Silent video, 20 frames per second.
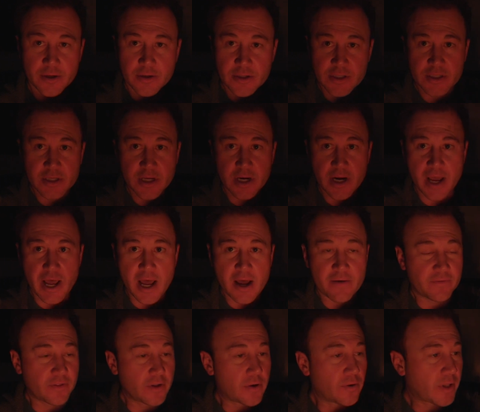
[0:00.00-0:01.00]
you're just going to
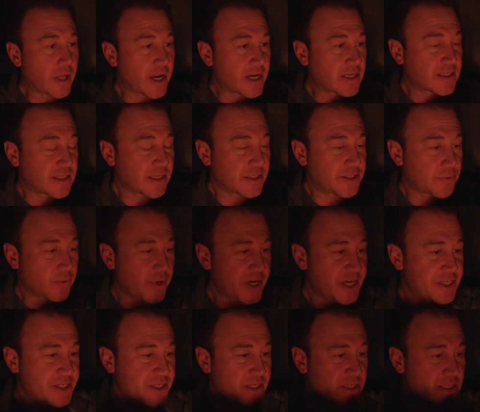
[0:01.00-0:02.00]
have low light
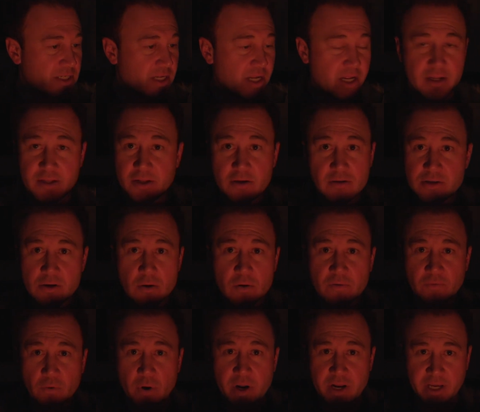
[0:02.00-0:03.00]
situations and there's no
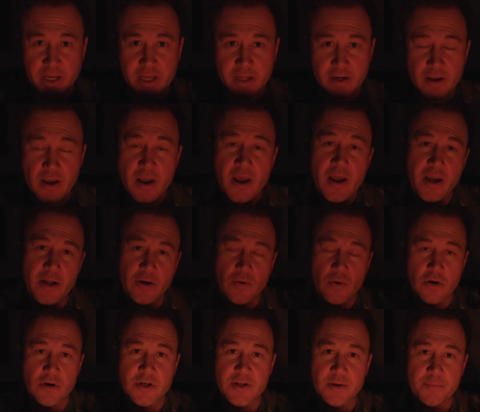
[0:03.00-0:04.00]
avoiding it. In
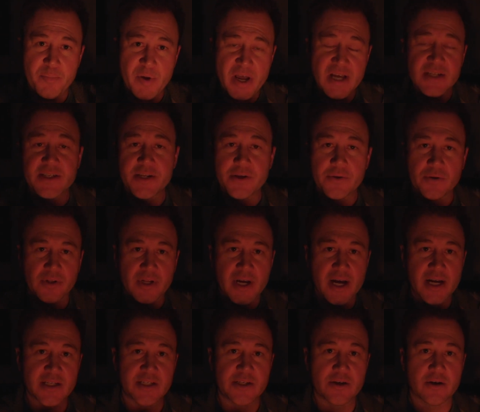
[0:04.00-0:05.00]
order to best
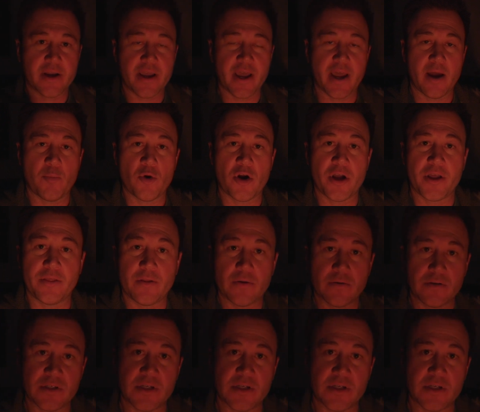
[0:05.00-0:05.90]
utilize your camera in those